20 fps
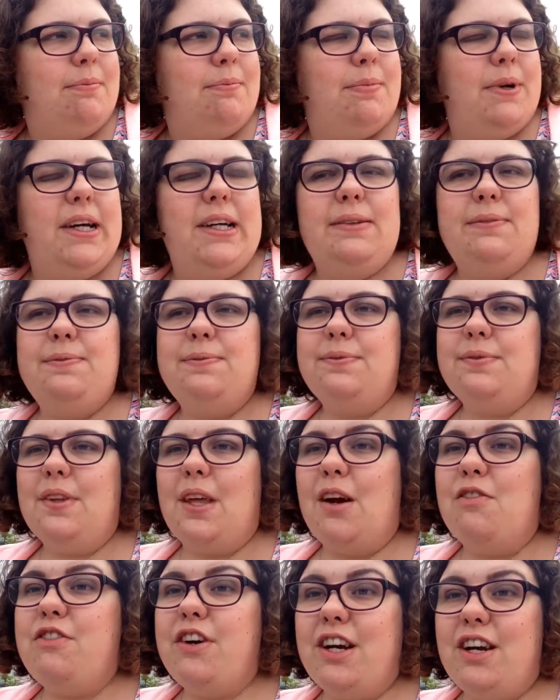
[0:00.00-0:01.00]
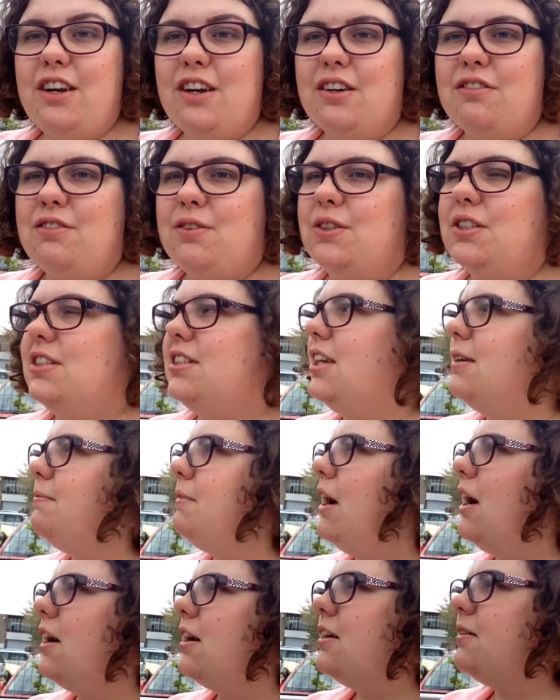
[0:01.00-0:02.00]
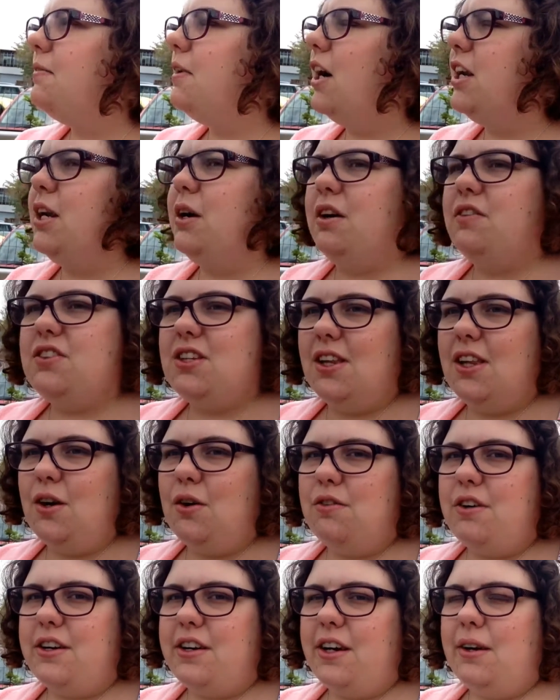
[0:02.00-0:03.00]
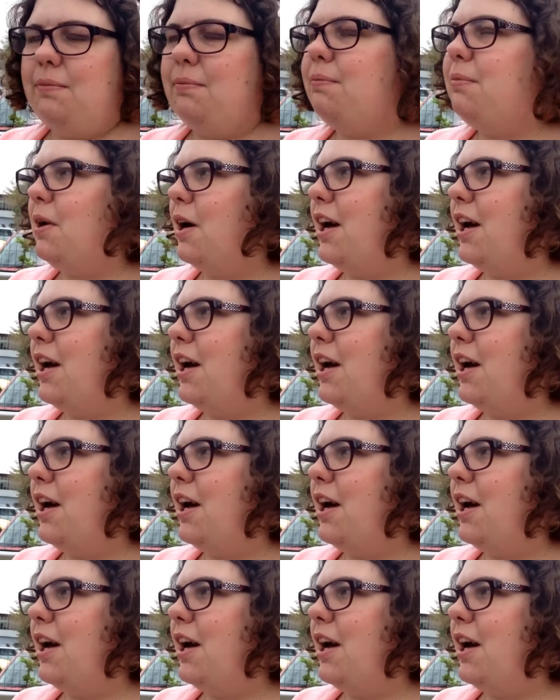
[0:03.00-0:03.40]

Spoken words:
But I'm really looking forward to seeing Marc. I know I've said that already, but